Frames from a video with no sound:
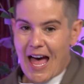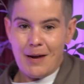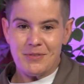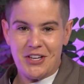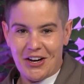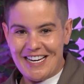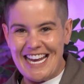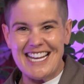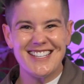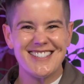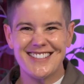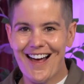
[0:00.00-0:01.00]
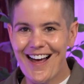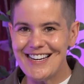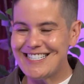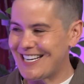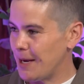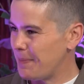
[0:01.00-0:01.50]
Adam's got an
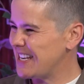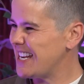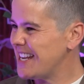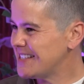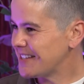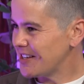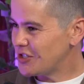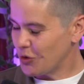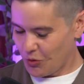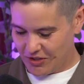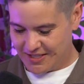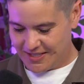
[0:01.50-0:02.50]
inside tip, an inside source.